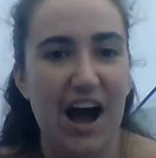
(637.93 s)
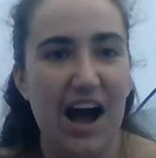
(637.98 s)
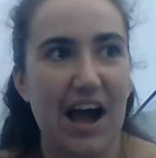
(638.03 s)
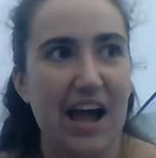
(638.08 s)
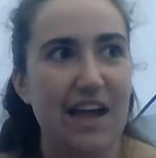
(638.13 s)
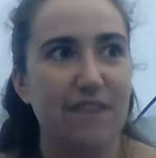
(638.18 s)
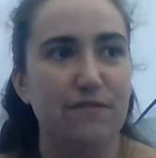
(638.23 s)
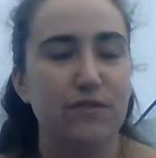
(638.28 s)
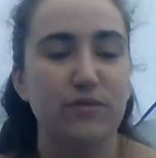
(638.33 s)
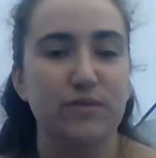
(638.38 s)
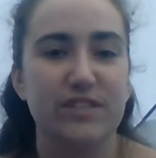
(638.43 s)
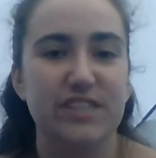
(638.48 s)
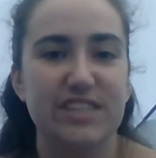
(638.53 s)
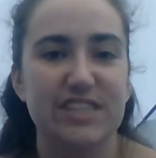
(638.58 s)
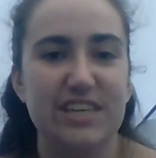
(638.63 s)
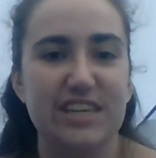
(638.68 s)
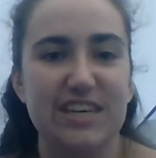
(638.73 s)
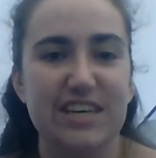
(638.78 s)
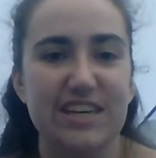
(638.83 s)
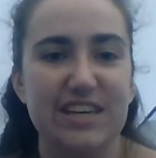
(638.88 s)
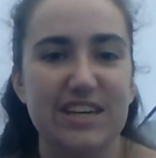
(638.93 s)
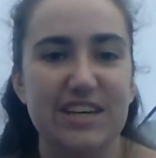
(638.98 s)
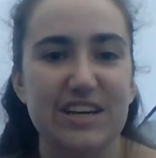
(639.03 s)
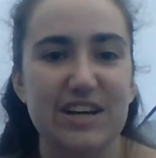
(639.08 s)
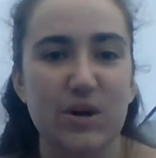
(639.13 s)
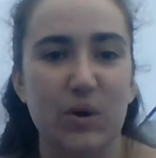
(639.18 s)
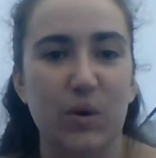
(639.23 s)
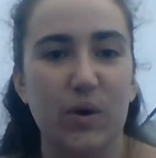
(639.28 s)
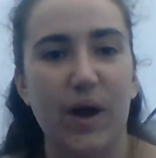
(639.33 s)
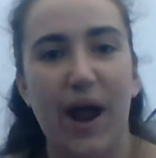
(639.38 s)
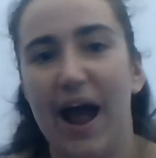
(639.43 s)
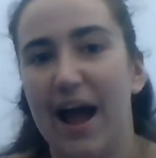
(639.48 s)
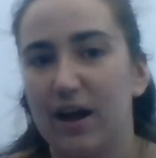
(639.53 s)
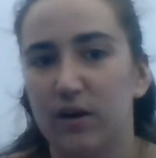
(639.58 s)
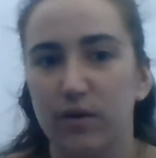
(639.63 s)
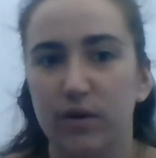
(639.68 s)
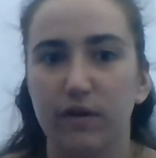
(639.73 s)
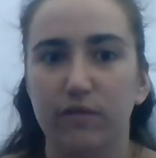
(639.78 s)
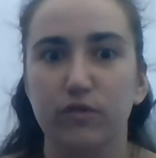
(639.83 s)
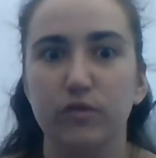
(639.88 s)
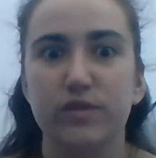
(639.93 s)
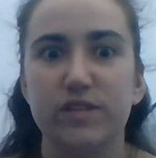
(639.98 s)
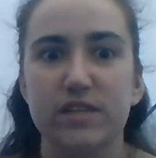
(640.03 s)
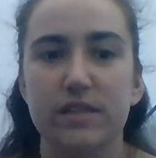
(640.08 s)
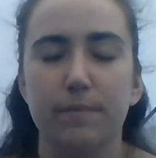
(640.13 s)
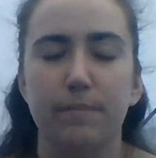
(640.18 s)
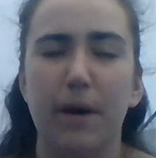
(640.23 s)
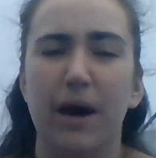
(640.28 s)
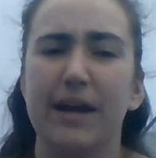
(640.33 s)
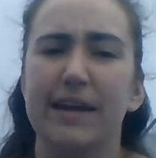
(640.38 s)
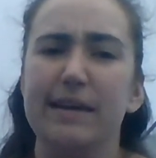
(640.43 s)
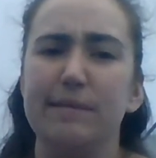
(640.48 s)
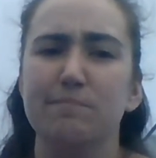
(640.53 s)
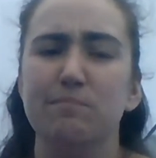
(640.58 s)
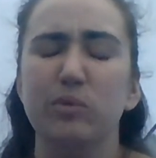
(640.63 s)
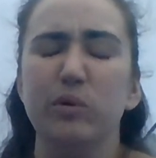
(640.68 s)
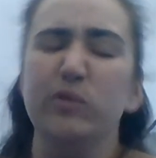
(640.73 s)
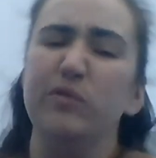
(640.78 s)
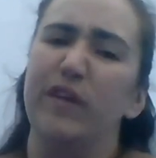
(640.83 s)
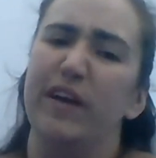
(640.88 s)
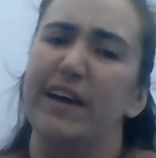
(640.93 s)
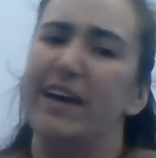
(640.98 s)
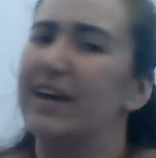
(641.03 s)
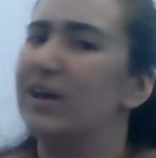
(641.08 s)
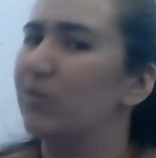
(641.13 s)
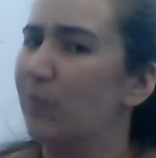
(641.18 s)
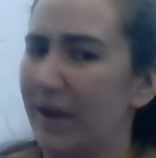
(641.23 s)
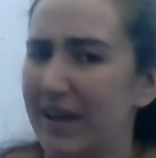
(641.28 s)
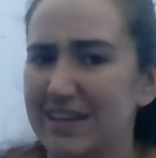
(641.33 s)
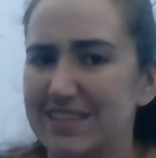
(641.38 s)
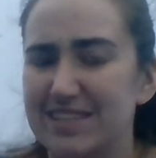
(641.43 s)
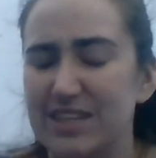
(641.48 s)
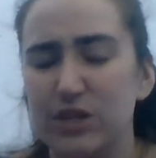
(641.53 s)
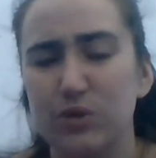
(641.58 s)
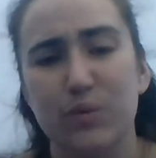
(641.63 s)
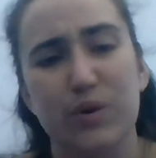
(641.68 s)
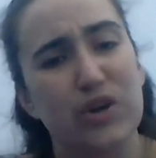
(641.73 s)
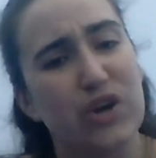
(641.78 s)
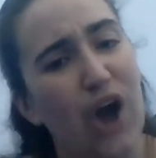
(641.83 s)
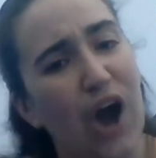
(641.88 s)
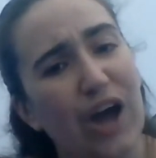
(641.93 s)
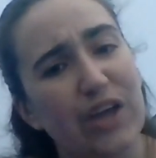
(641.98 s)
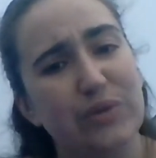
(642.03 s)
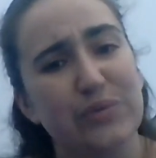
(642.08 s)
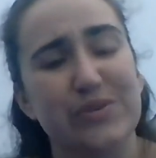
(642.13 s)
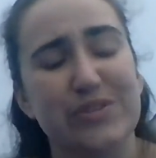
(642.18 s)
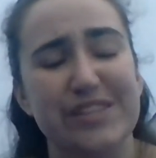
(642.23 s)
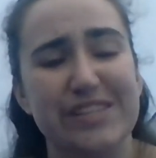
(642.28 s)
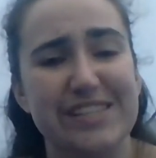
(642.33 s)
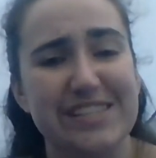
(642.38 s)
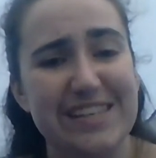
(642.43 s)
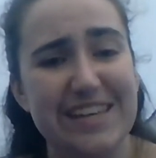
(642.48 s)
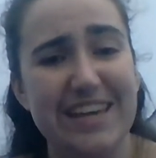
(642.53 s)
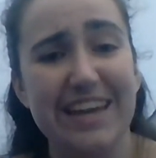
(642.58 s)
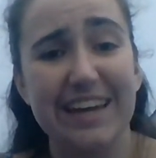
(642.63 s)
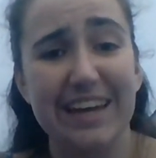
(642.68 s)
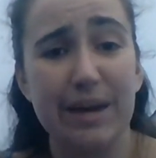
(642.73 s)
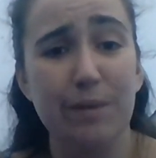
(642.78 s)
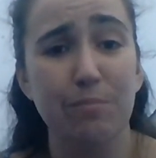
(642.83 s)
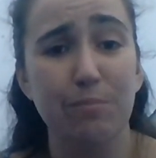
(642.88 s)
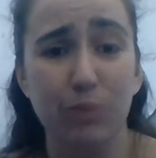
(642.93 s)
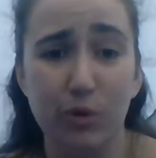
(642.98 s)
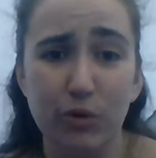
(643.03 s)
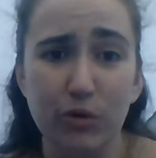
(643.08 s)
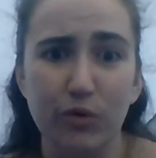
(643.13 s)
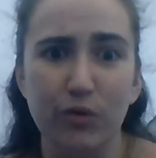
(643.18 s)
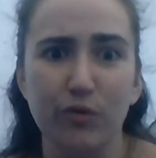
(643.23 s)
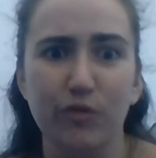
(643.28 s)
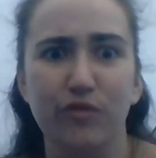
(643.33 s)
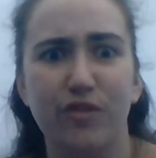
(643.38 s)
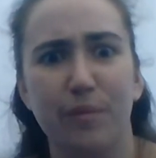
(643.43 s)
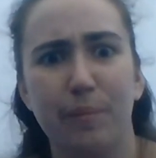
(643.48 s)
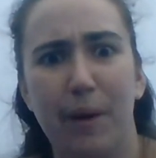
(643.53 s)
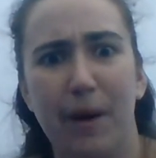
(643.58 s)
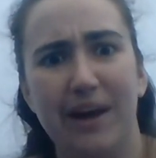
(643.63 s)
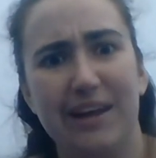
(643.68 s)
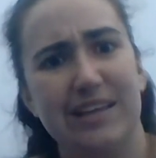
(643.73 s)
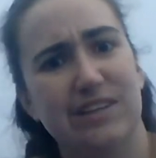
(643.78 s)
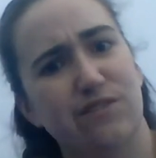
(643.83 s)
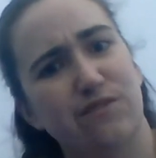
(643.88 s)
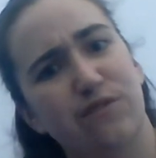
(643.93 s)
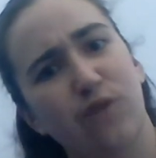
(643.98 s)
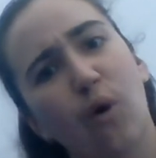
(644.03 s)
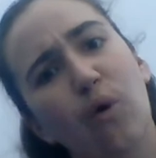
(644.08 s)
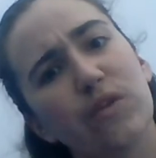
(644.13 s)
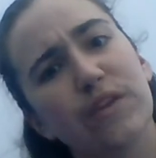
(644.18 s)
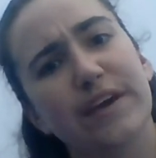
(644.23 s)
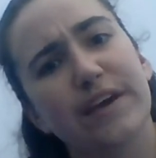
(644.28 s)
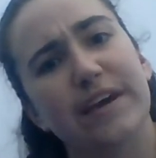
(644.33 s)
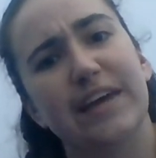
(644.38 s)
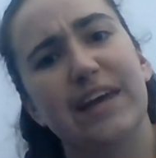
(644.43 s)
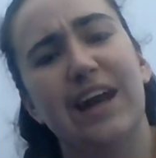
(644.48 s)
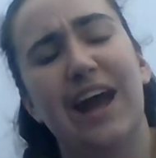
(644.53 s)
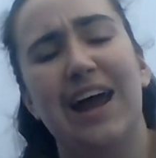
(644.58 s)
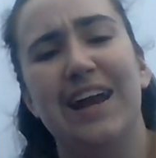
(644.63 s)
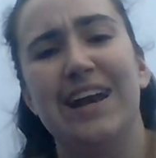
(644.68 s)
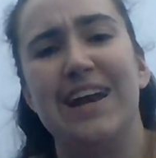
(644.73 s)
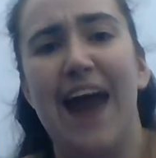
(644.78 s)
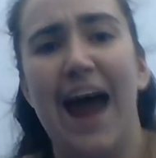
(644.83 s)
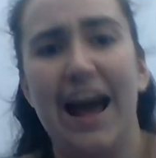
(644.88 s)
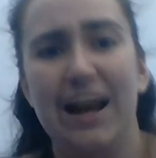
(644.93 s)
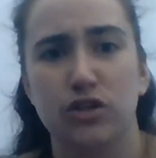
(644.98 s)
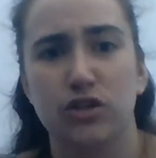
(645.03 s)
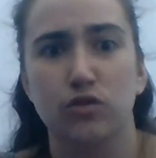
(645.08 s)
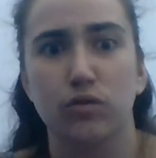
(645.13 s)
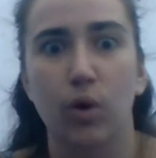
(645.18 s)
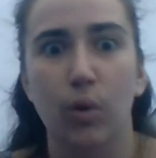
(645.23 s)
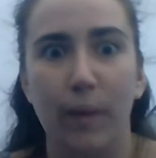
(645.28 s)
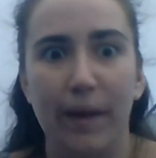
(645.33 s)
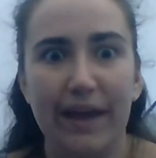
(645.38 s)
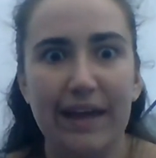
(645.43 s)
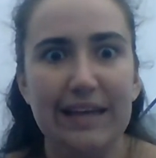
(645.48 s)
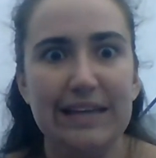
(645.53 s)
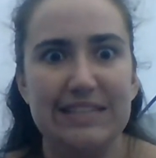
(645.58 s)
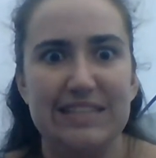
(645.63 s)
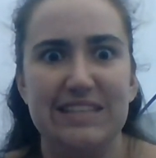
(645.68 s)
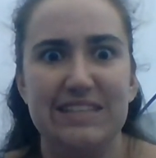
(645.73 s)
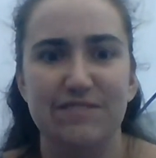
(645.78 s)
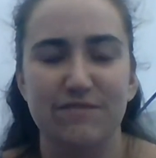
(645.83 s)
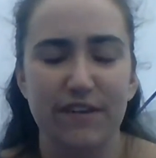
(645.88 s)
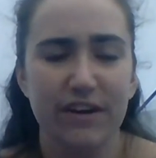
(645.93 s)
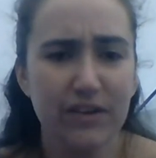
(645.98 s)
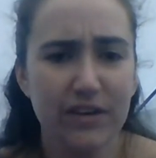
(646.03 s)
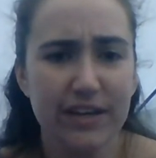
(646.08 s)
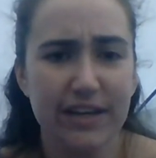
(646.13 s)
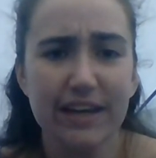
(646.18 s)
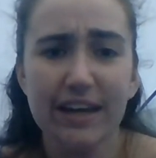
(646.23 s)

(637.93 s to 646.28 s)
If you see, or acro, if you see the body moving in ways that you were not used to seeing it move, the body is folding in unnatural ways, it's very